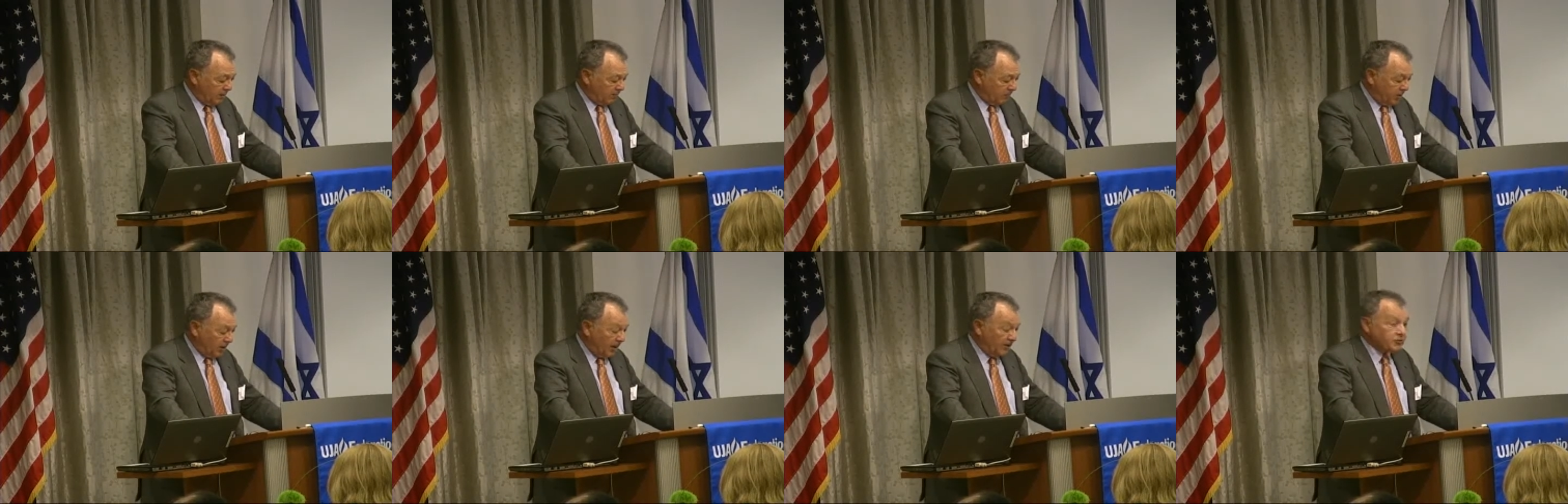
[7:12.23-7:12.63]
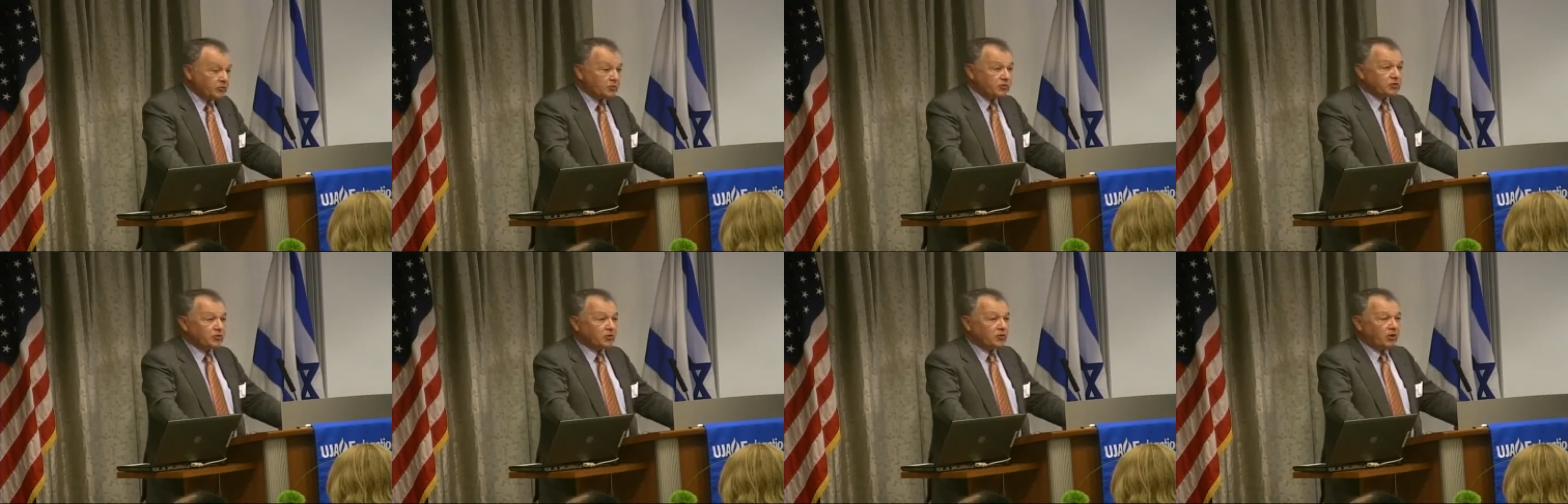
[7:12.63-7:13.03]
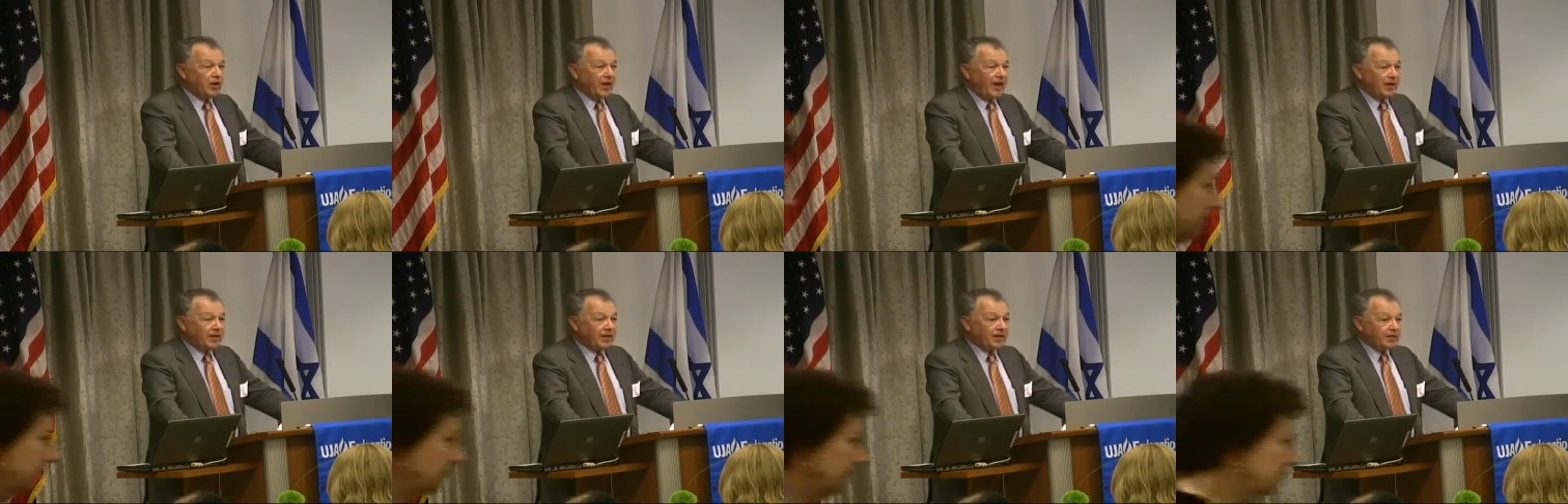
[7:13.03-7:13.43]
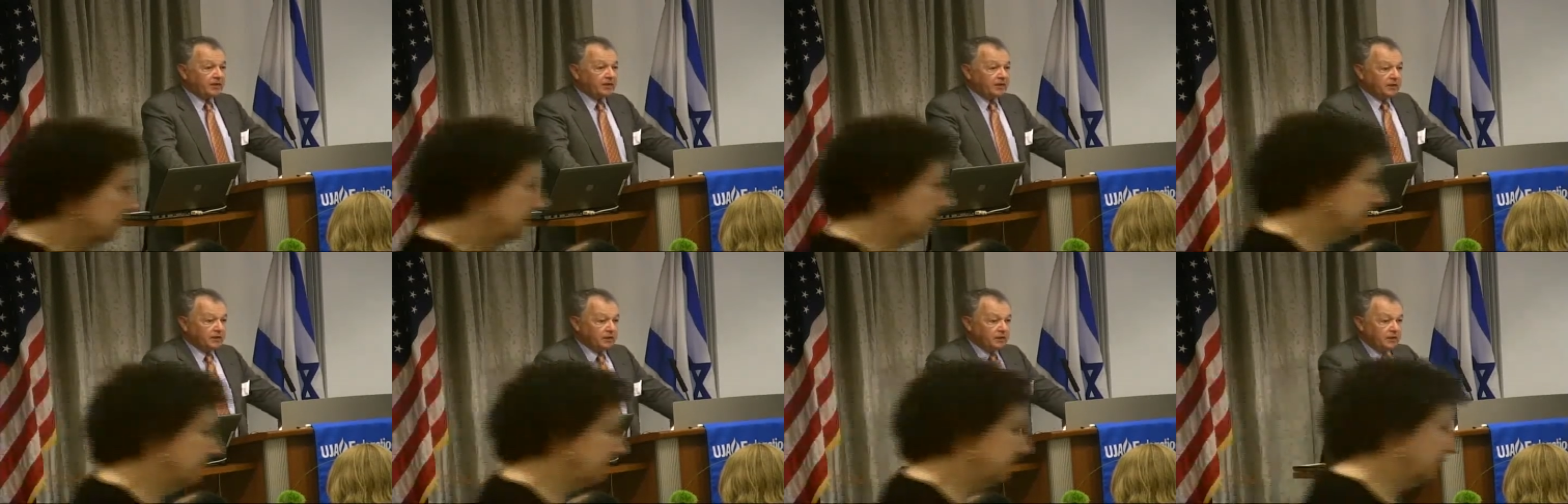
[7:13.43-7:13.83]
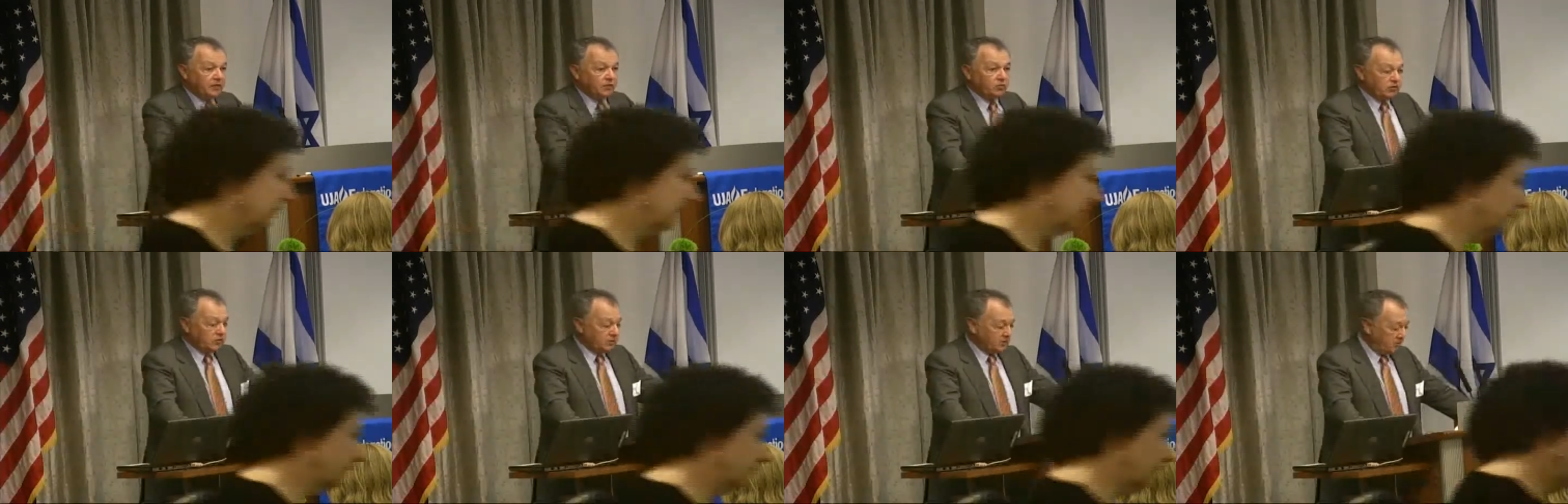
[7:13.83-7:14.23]
Plaza was created in
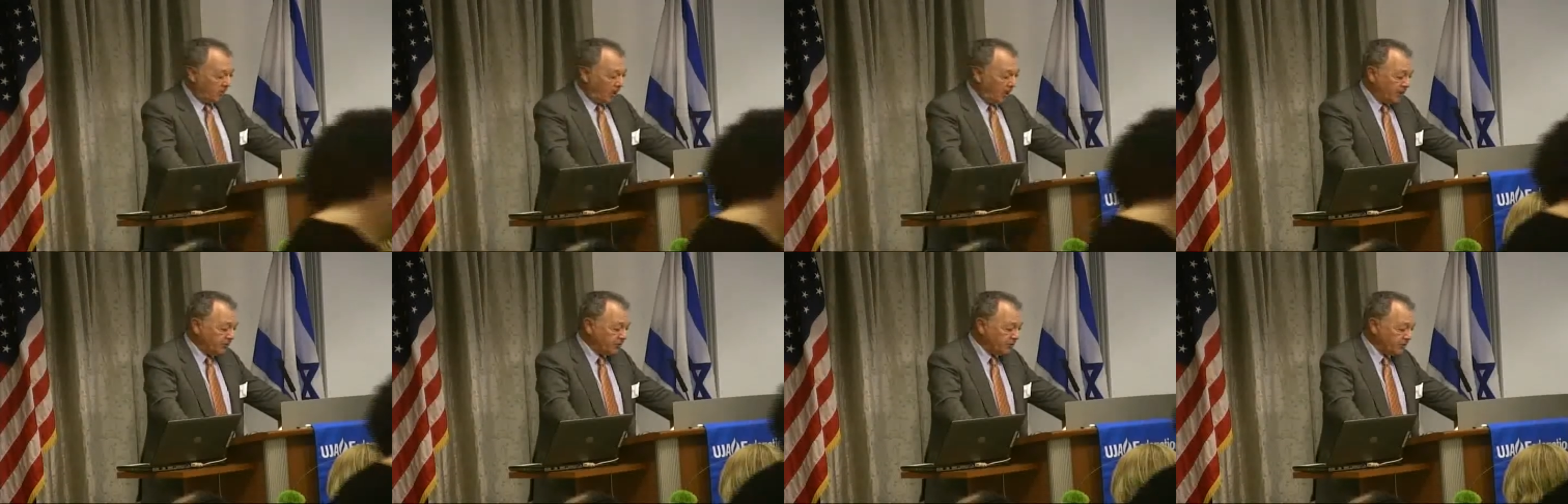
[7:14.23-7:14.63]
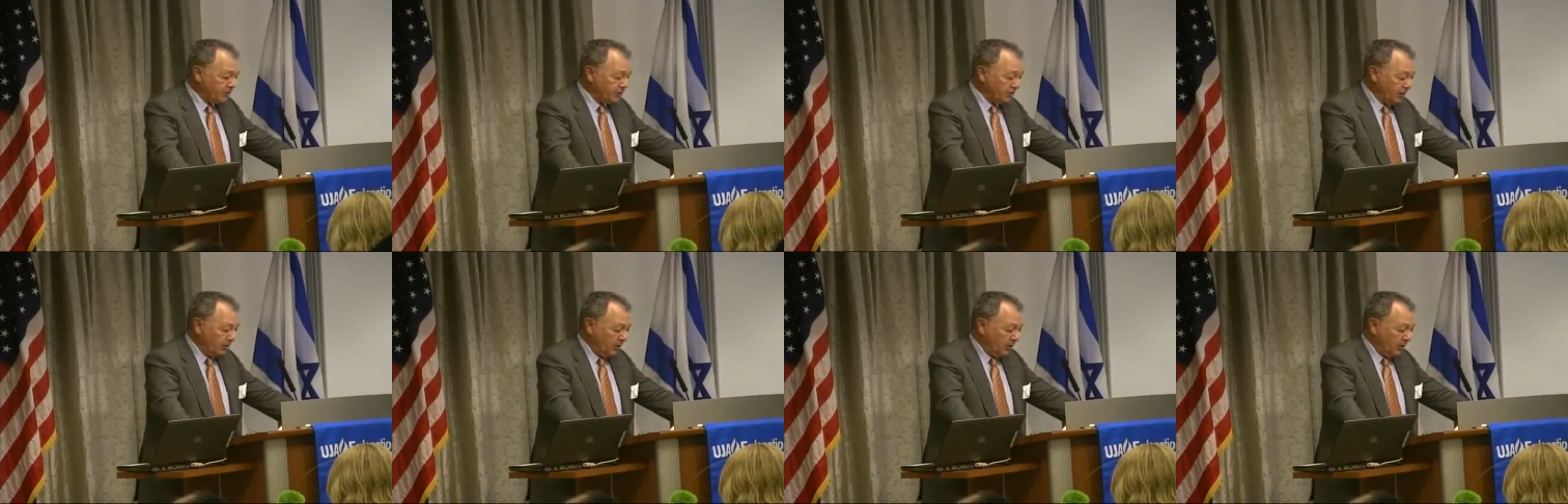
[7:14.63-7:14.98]
response